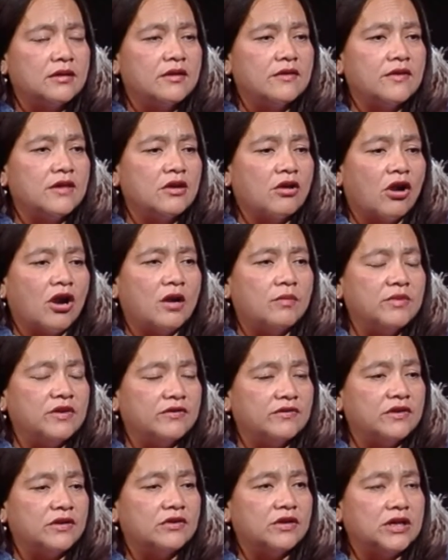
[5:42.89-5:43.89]
the Army
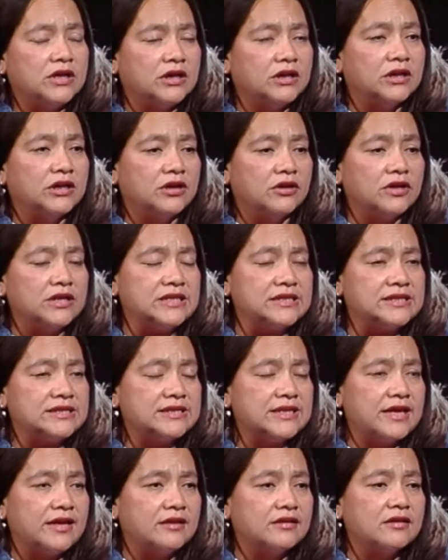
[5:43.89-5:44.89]
very clearly
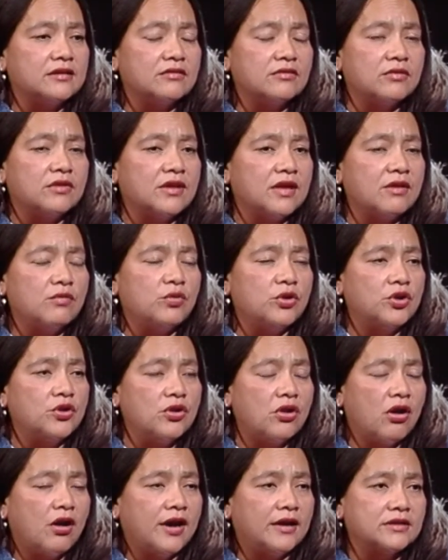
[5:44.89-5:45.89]
said that they would
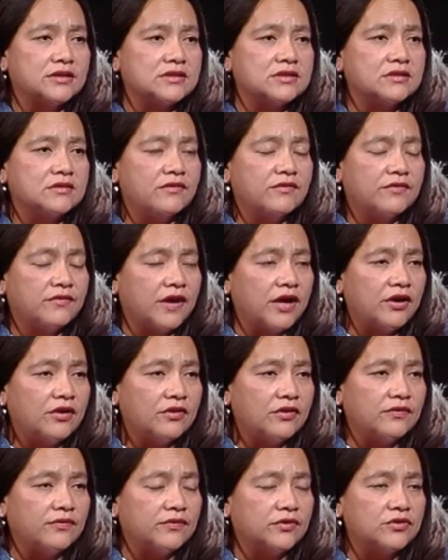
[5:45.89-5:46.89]
not fire
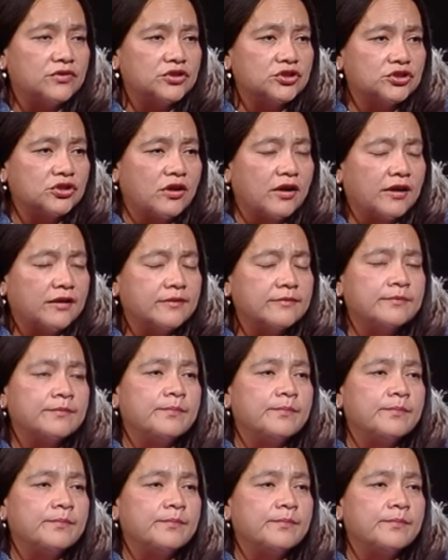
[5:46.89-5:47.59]
the first shot,